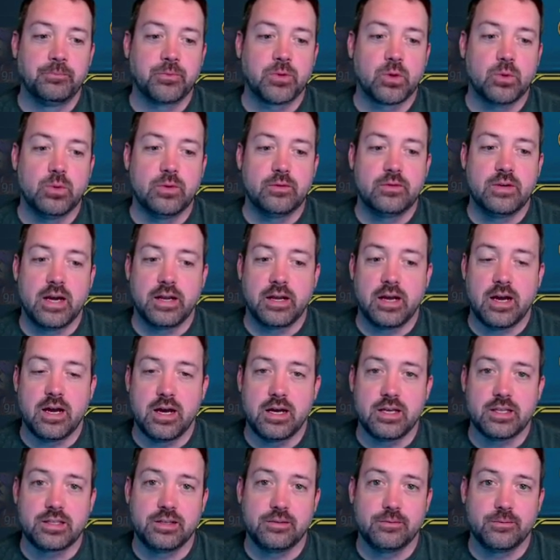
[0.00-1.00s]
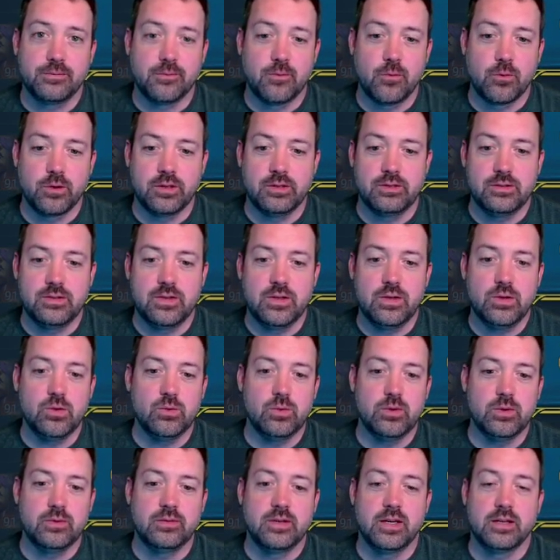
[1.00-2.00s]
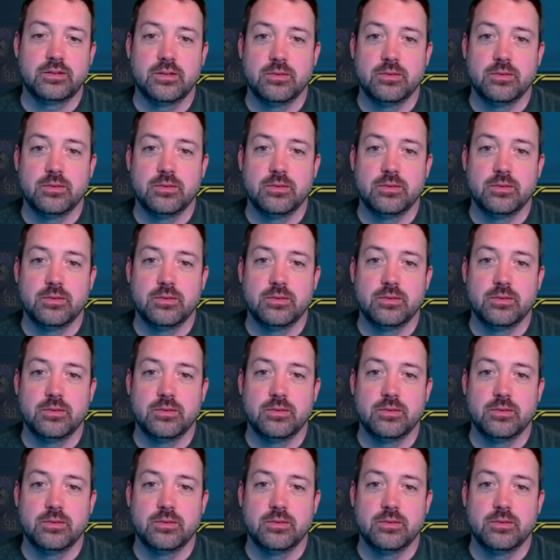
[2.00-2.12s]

We've got Husk at 42. We've got